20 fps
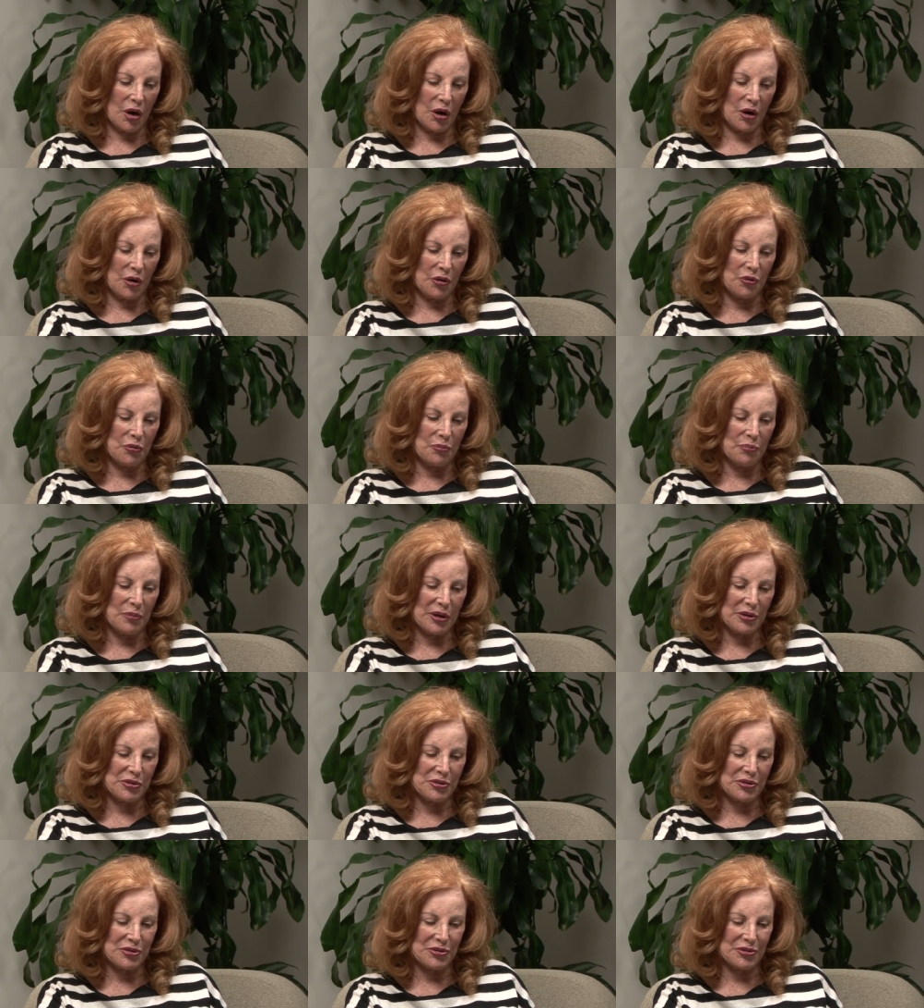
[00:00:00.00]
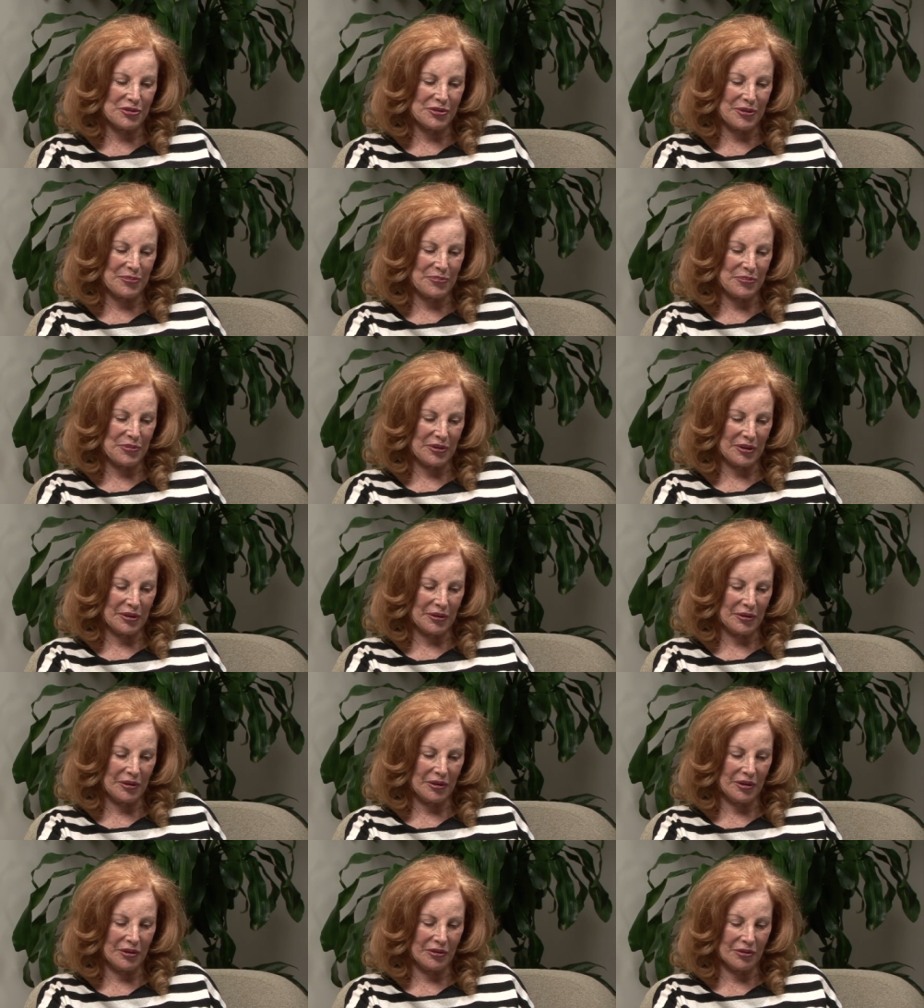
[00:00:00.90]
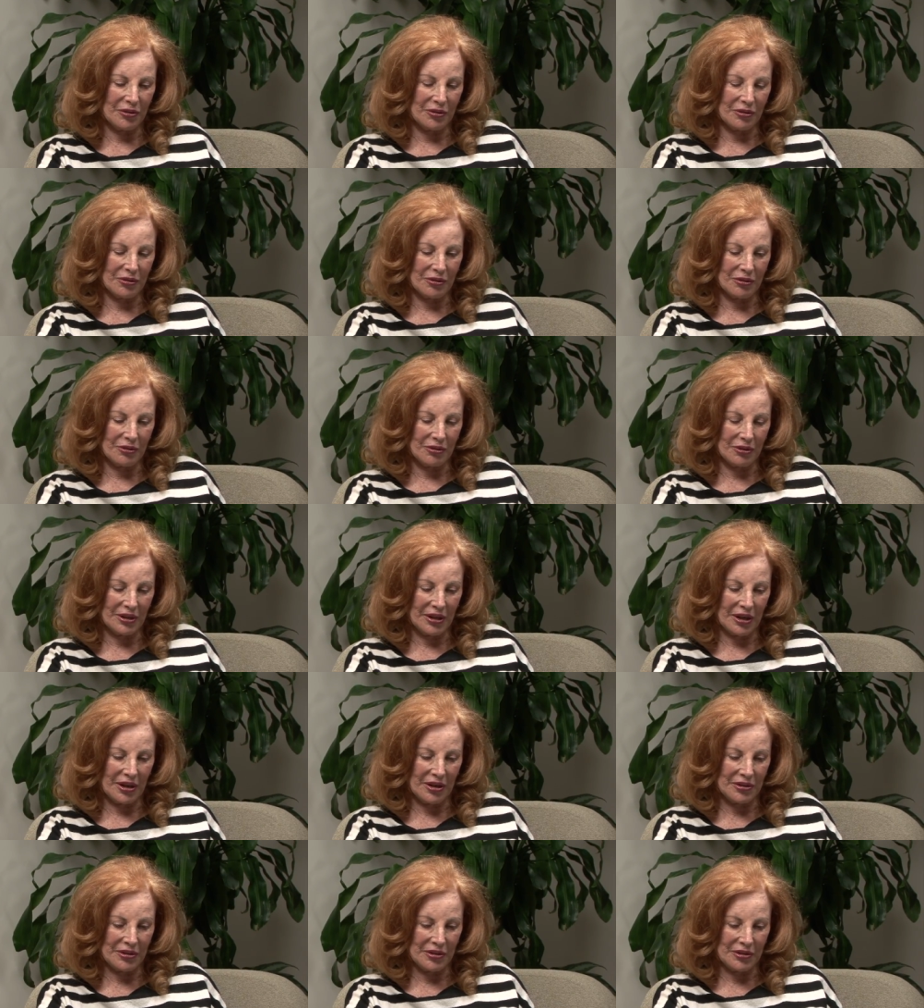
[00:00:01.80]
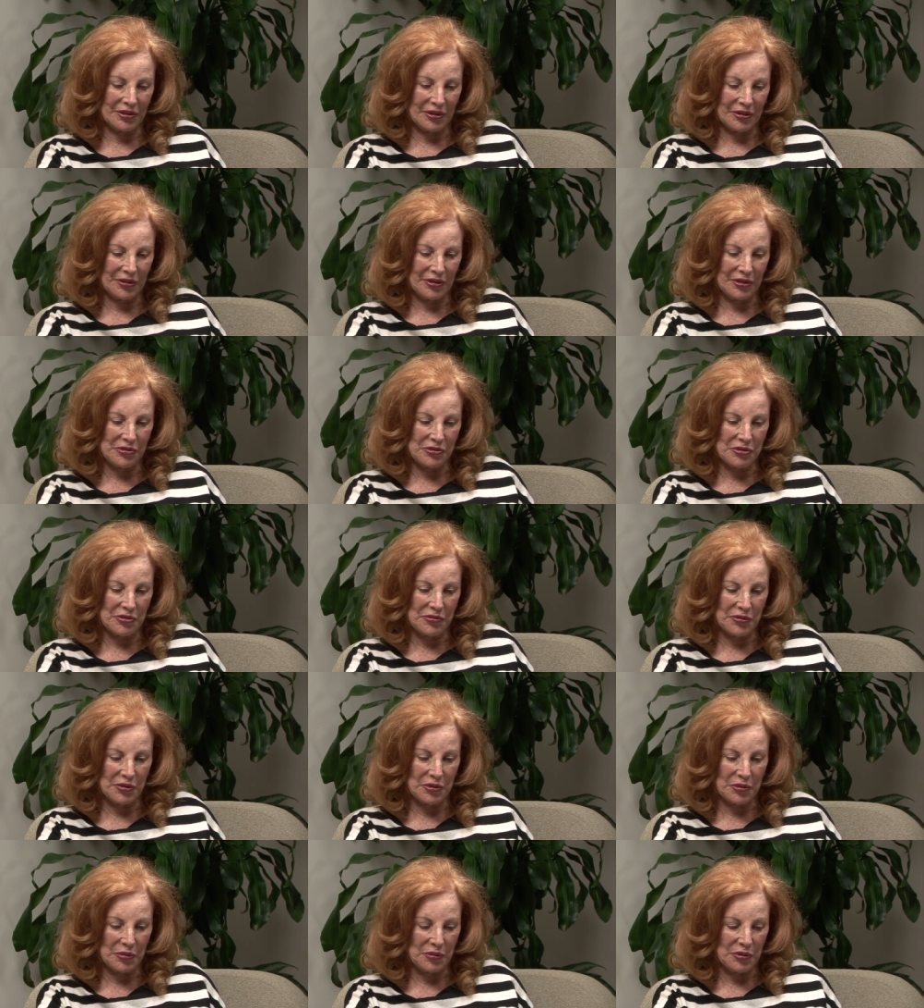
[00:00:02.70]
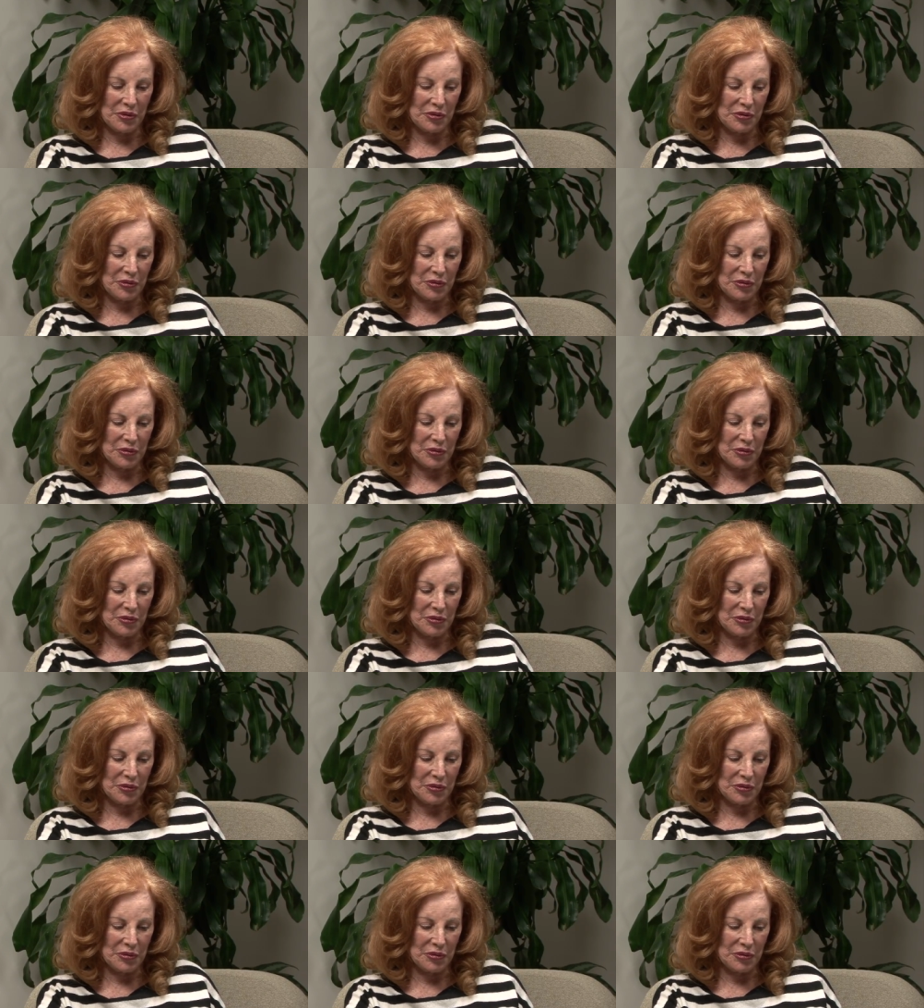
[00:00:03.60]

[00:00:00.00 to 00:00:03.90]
you mentioned something in, early on in our interview that